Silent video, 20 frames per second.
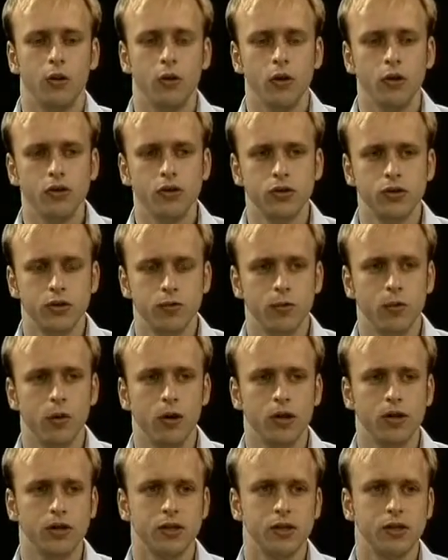You know, those are
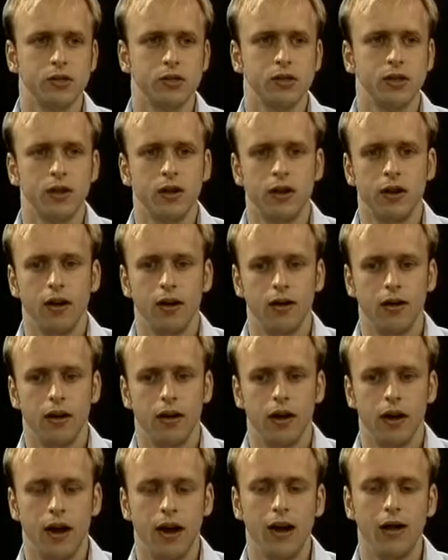some questions
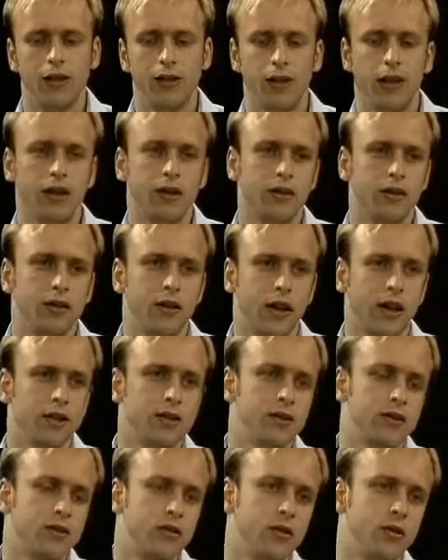that I think
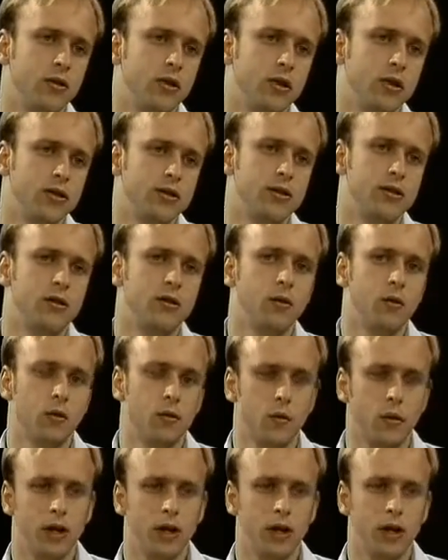the answer to is